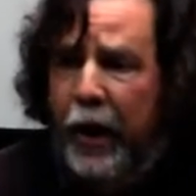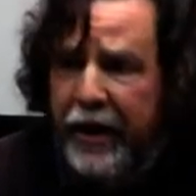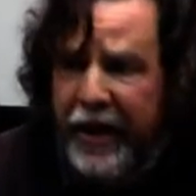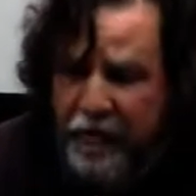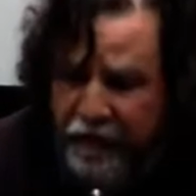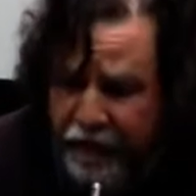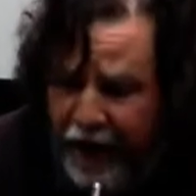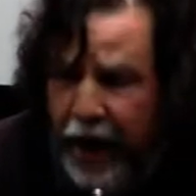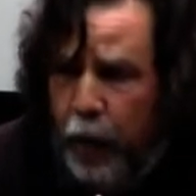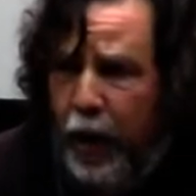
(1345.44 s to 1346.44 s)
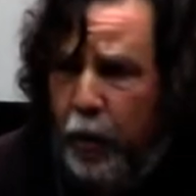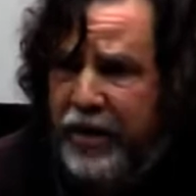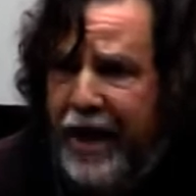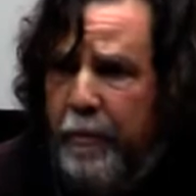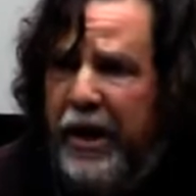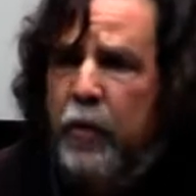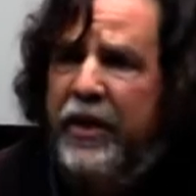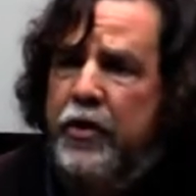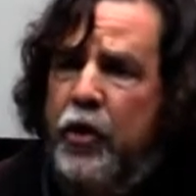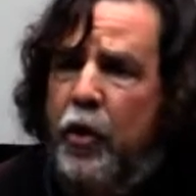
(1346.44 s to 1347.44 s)
But in fact, what was
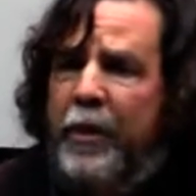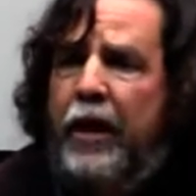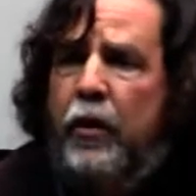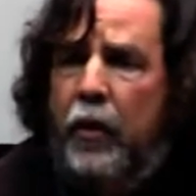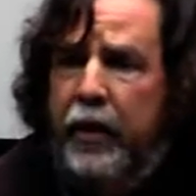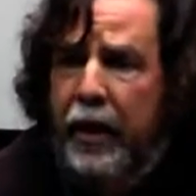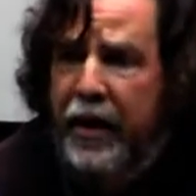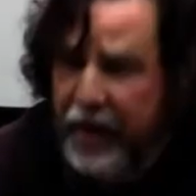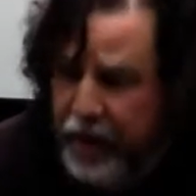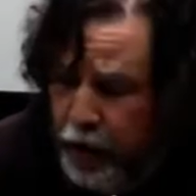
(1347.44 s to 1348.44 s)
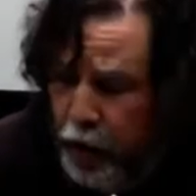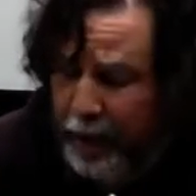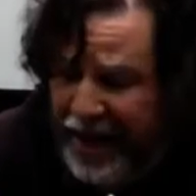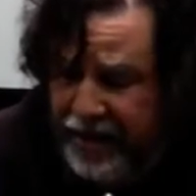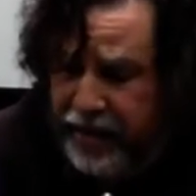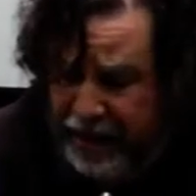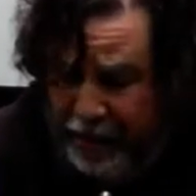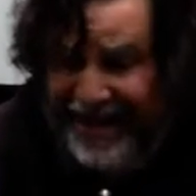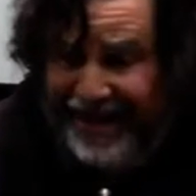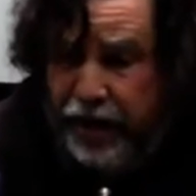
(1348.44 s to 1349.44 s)
happening with European, European
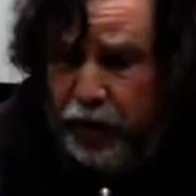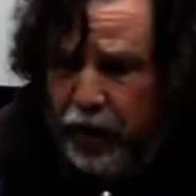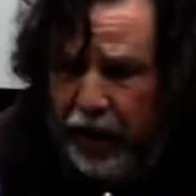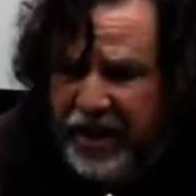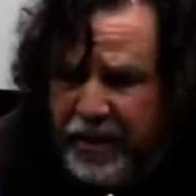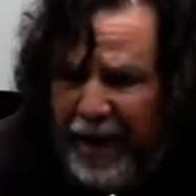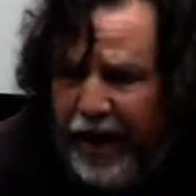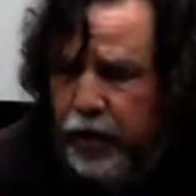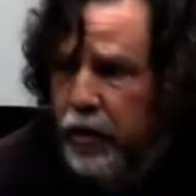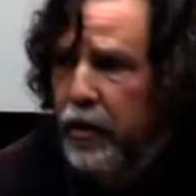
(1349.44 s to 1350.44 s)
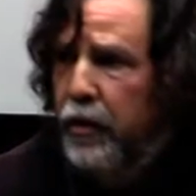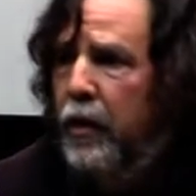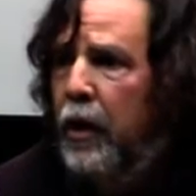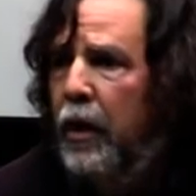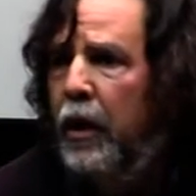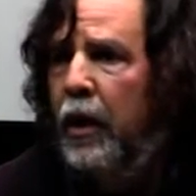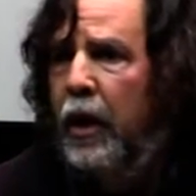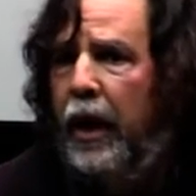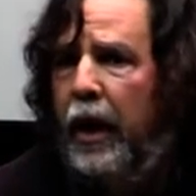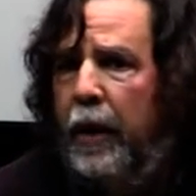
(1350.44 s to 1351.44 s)
civilizational expansion
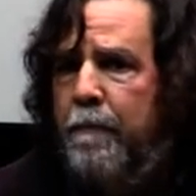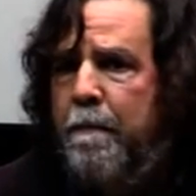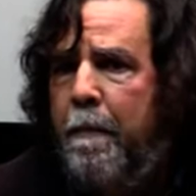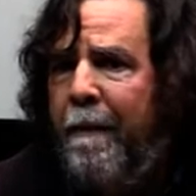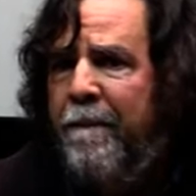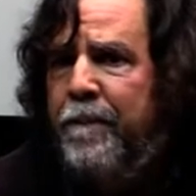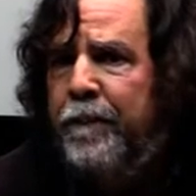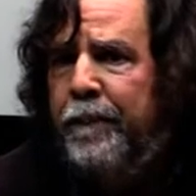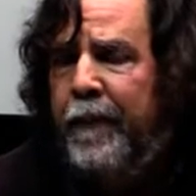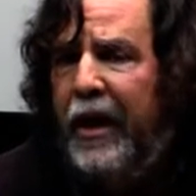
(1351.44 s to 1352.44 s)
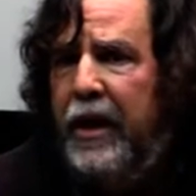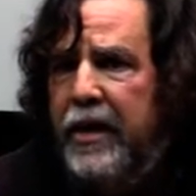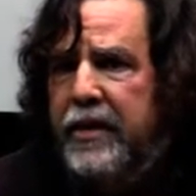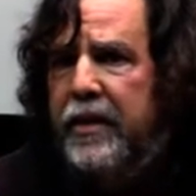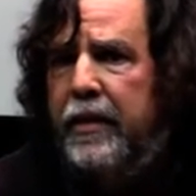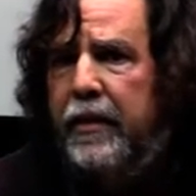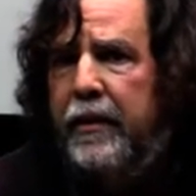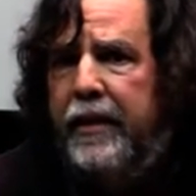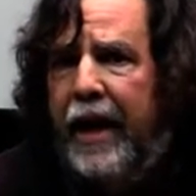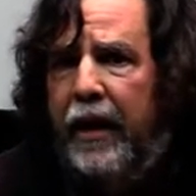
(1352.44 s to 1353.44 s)
uh, is
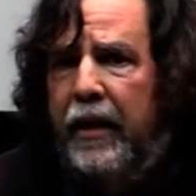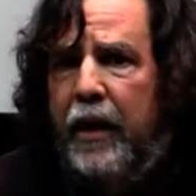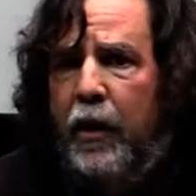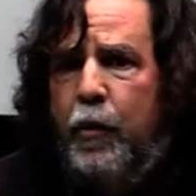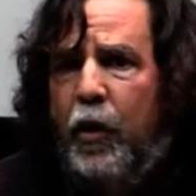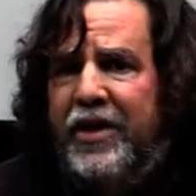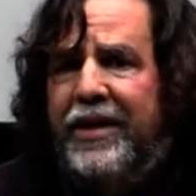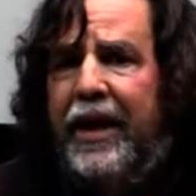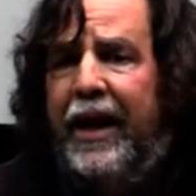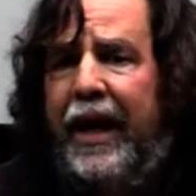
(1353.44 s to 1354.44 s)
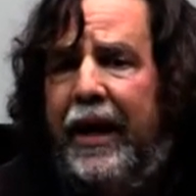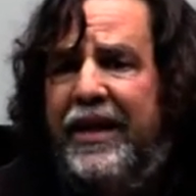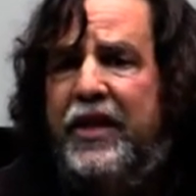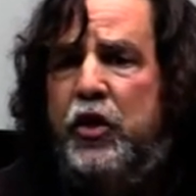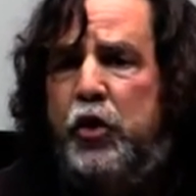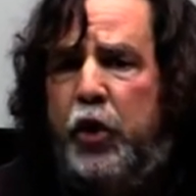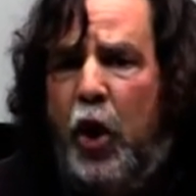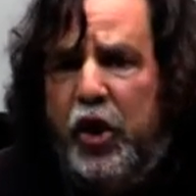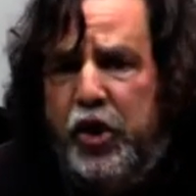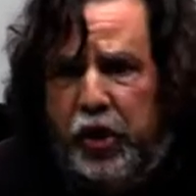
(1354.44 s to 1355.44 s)
that, that it was a
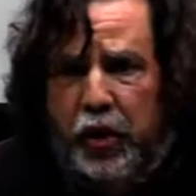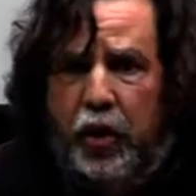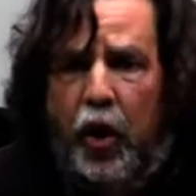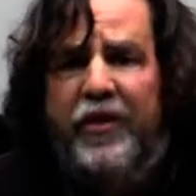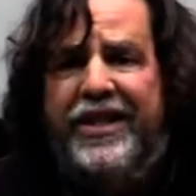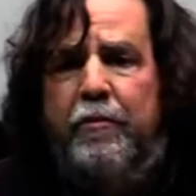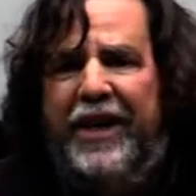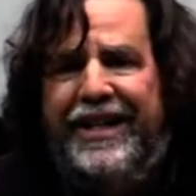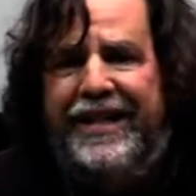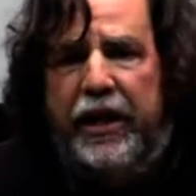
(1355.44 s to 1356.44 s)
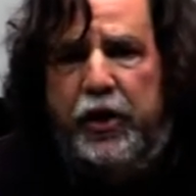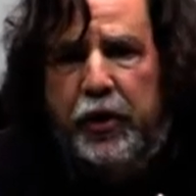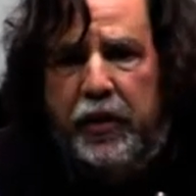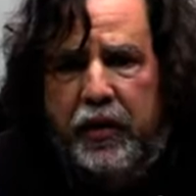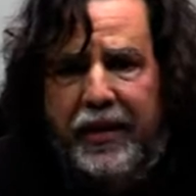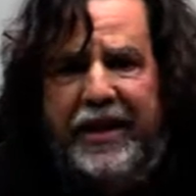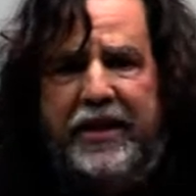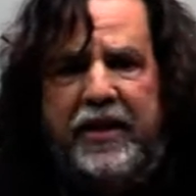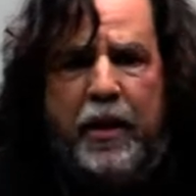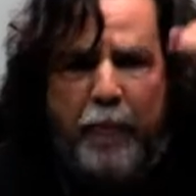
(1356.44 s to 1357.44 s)
destruction of civilization.
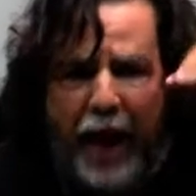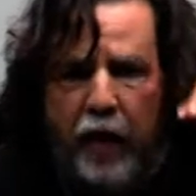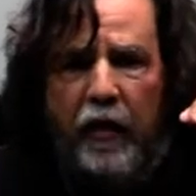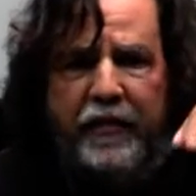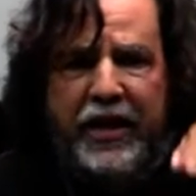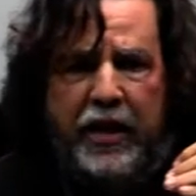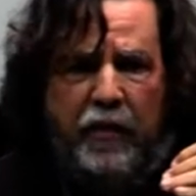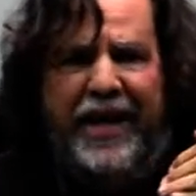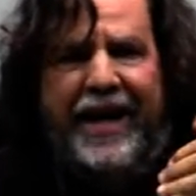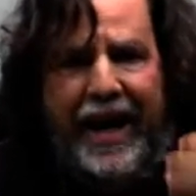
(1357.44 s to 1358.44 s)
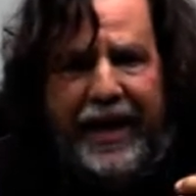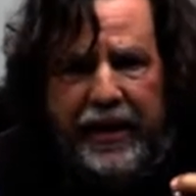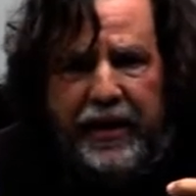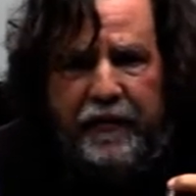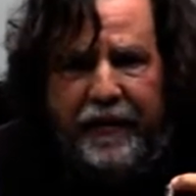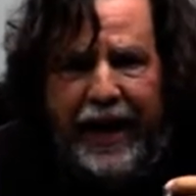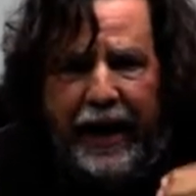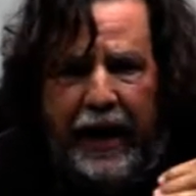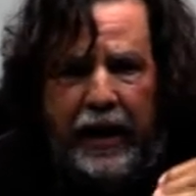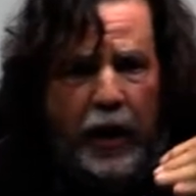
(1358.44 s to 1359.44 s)
This is a part of the, of the narrative
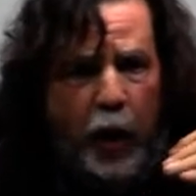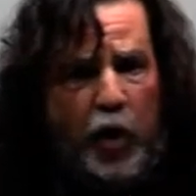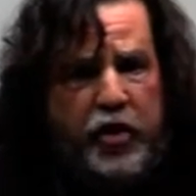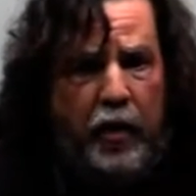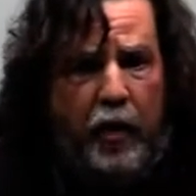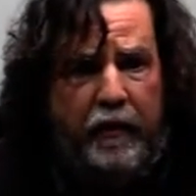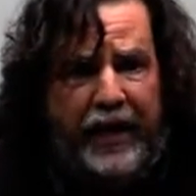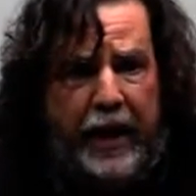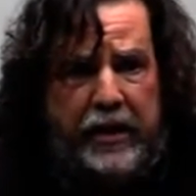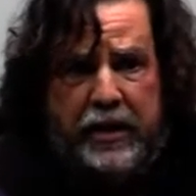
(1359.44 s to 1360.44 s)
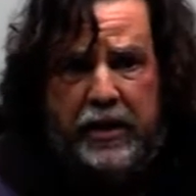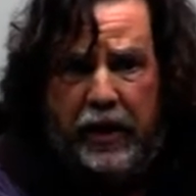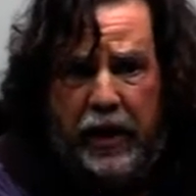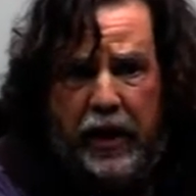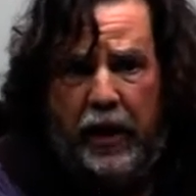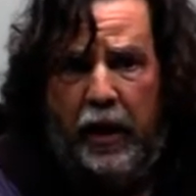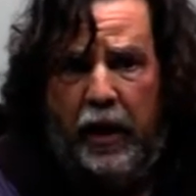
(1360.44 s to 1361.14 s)
that gets lost or gets